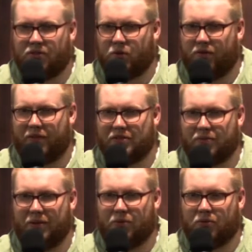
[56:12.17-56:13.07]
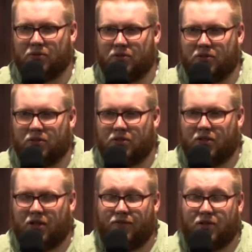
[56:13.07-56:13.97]
12,000 people.
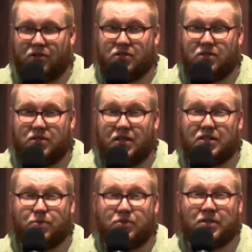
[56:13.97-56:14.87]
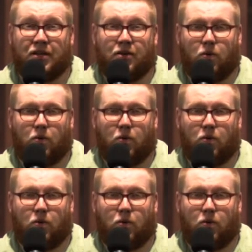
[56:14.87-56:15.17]
If there's 6%